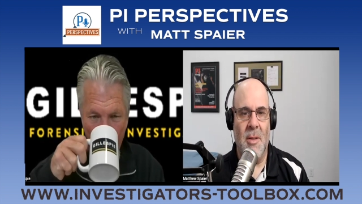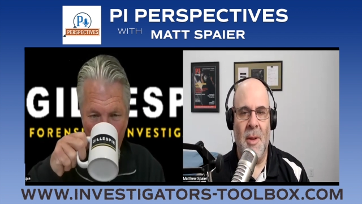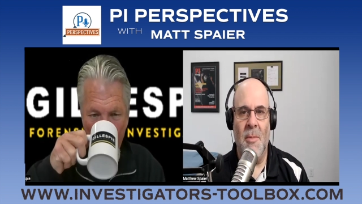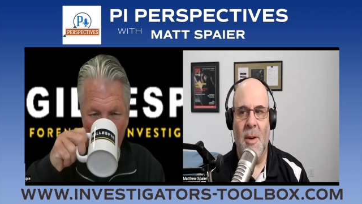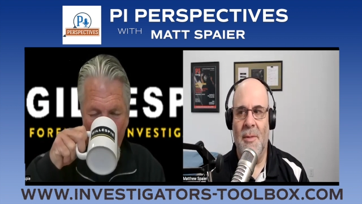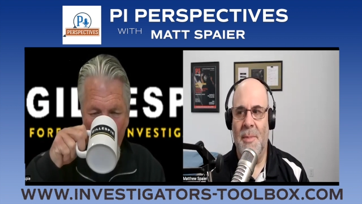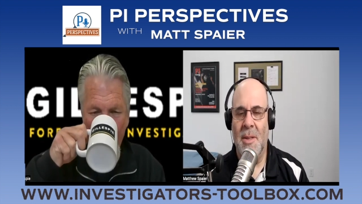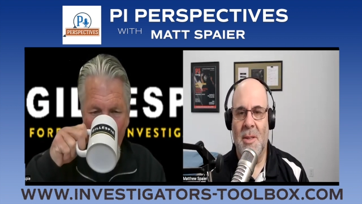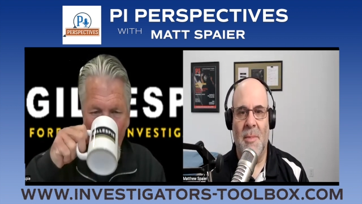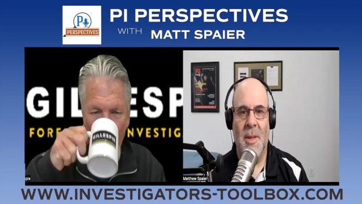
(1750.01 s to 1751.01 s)
Speaker 1: I mean, what have
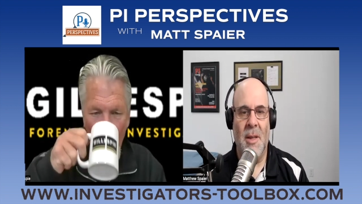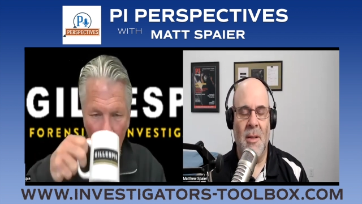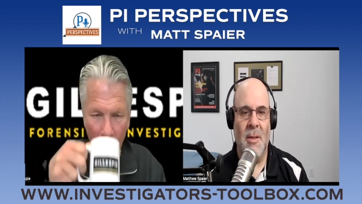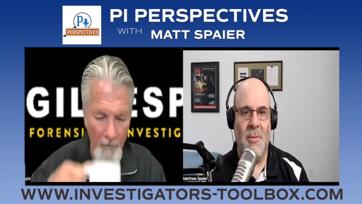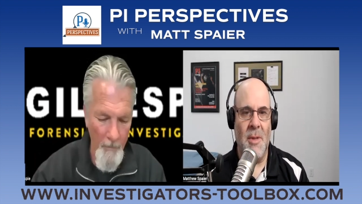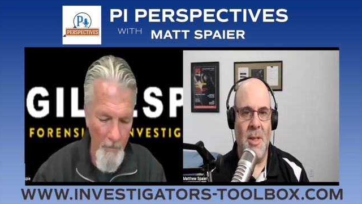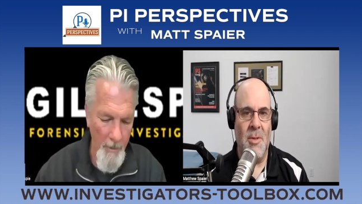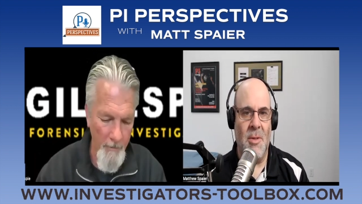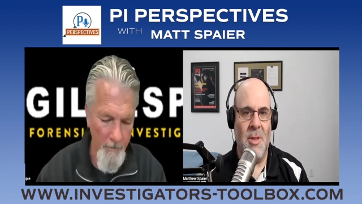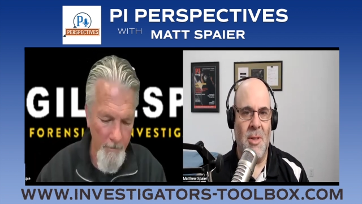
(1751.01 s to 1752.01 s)
been some of the the
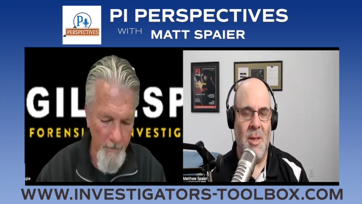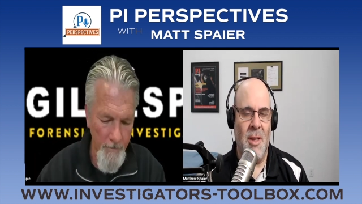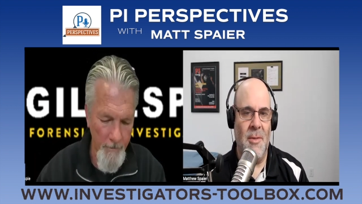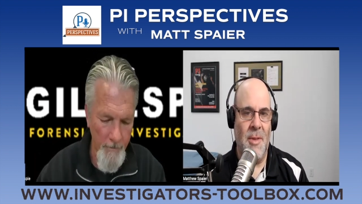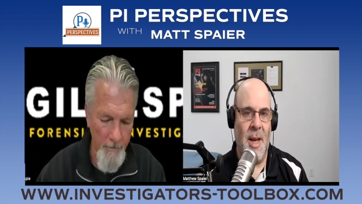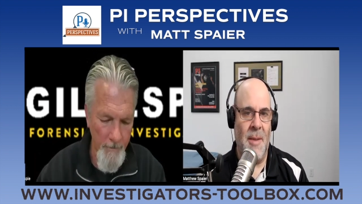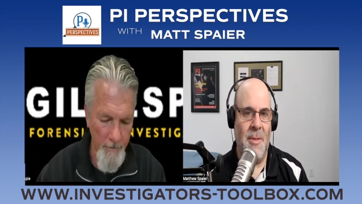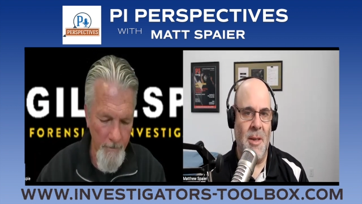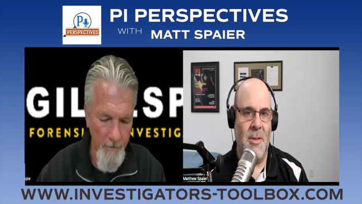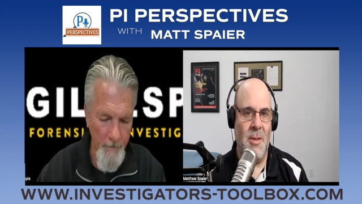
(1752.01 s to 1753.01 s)
resources that you've
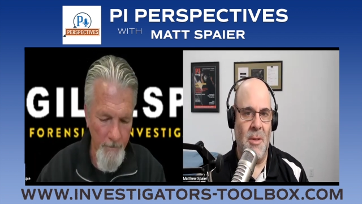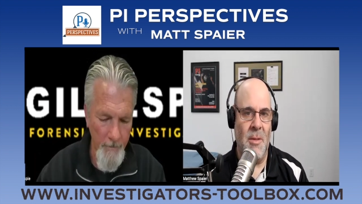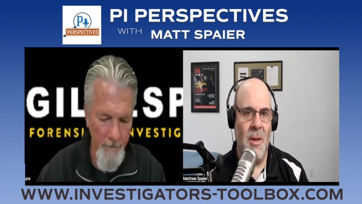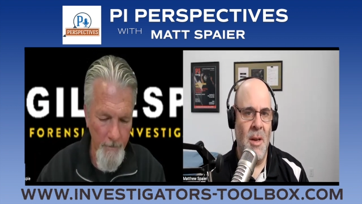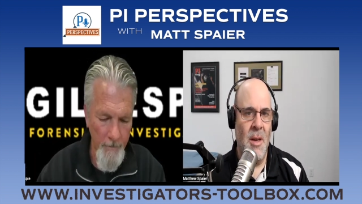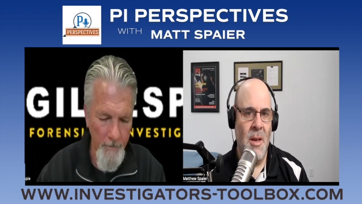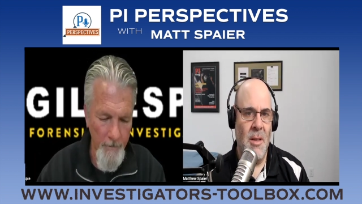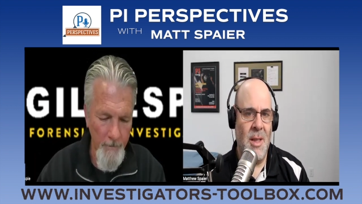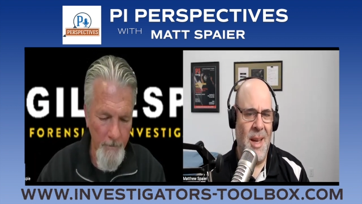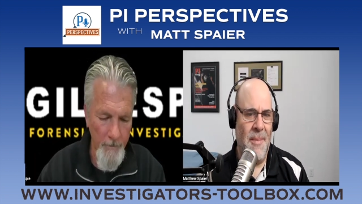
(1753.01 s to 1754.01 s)
tapped into
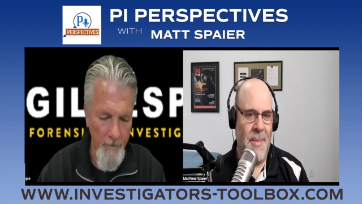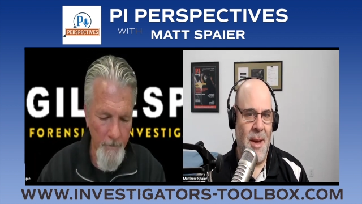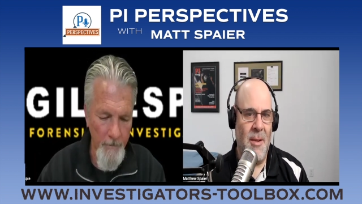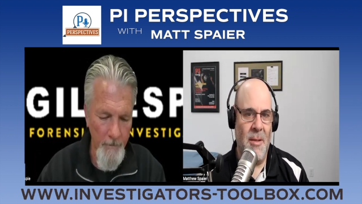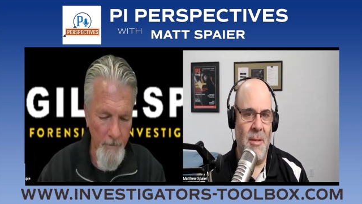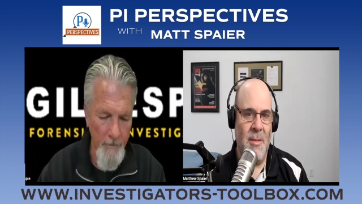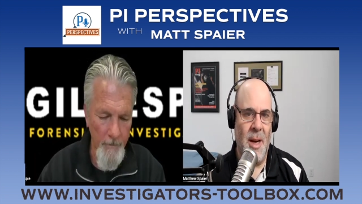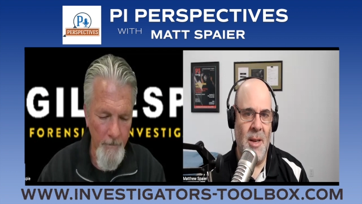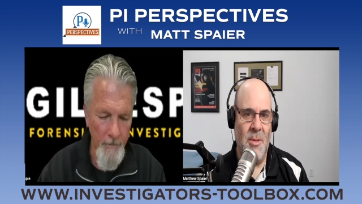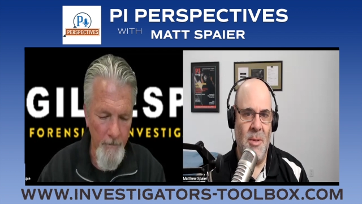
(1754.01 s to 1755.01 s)
to get better
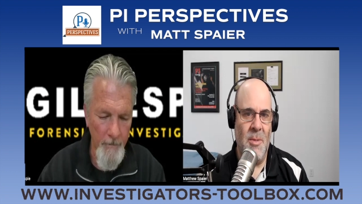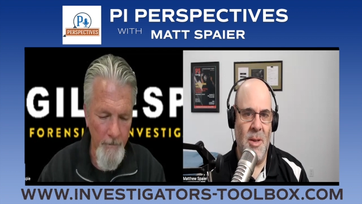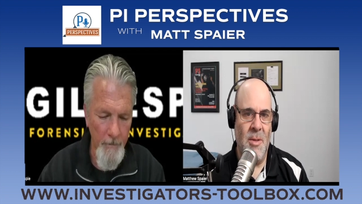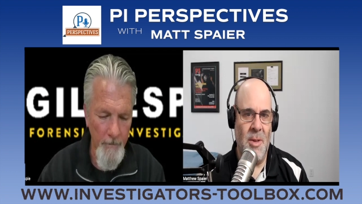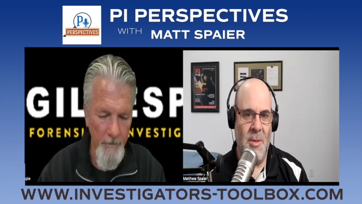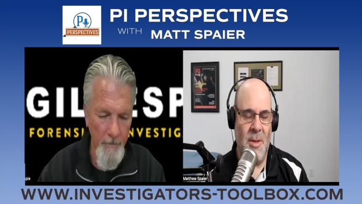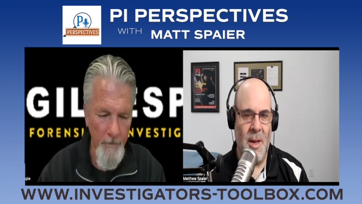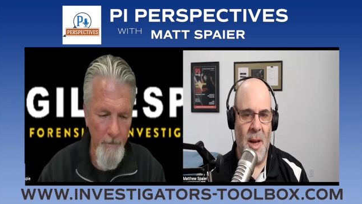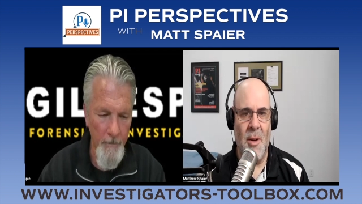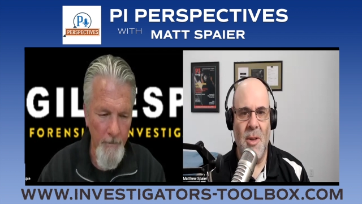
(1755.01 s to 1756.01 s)
at doing what you're
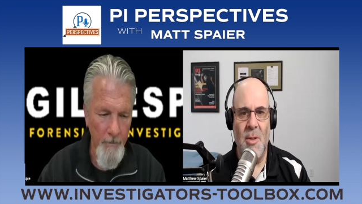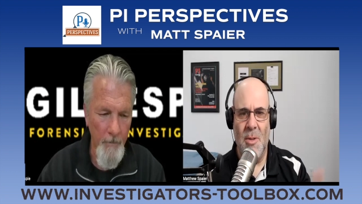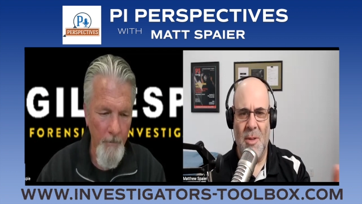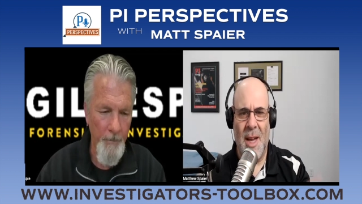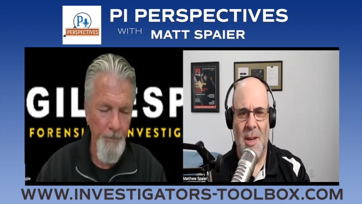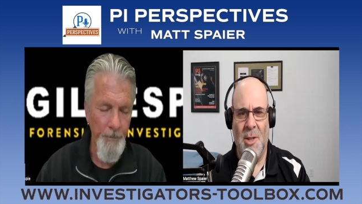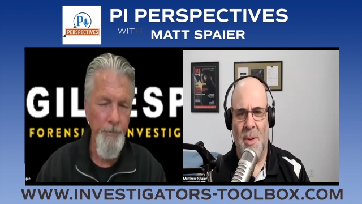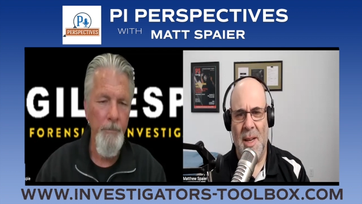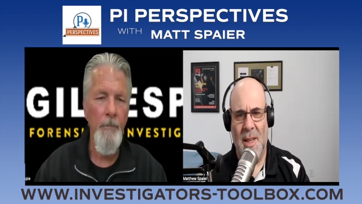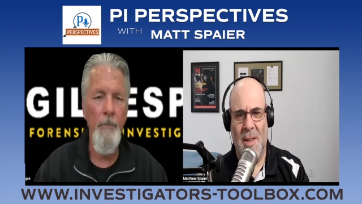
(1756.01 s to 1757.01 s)
doing. I know you do a lot of
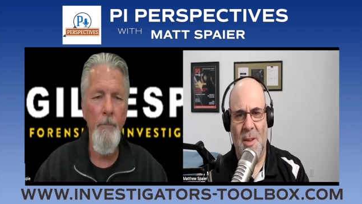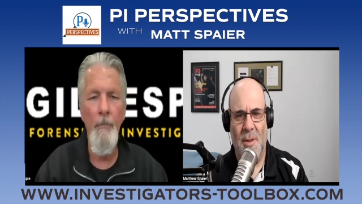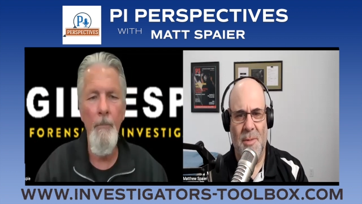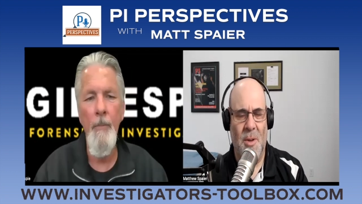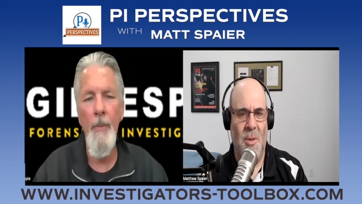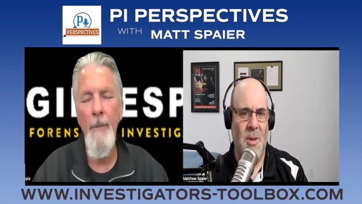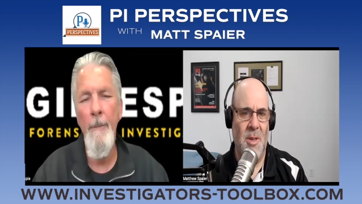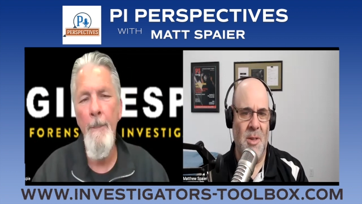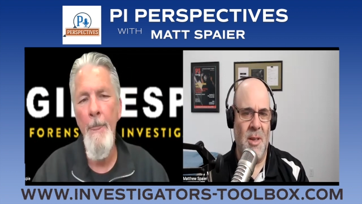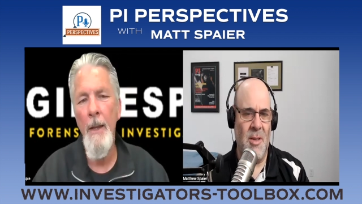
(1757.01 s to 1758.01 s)
training and you offer
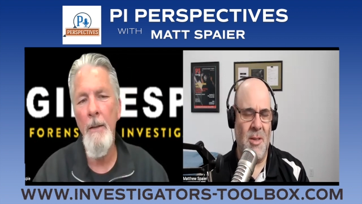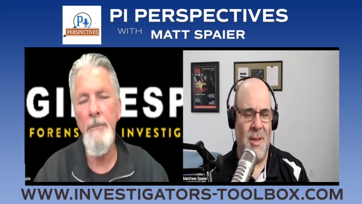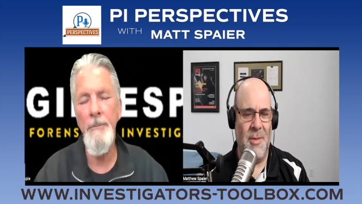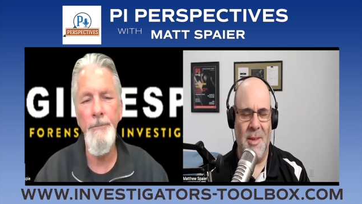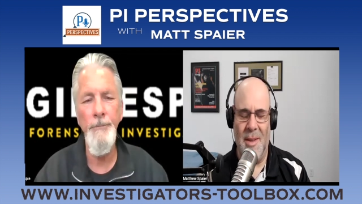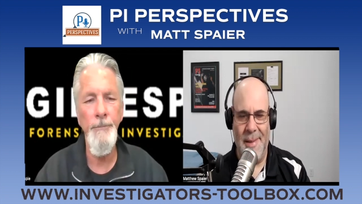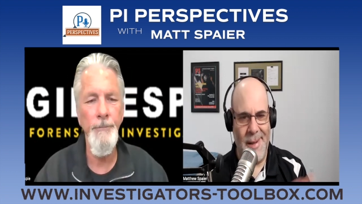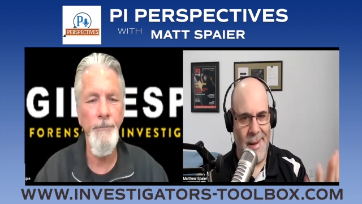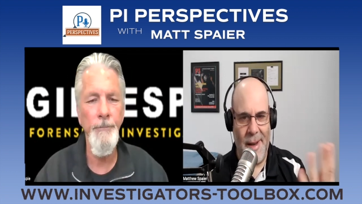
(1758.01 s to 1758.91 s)
courses on this stuff, and Dean and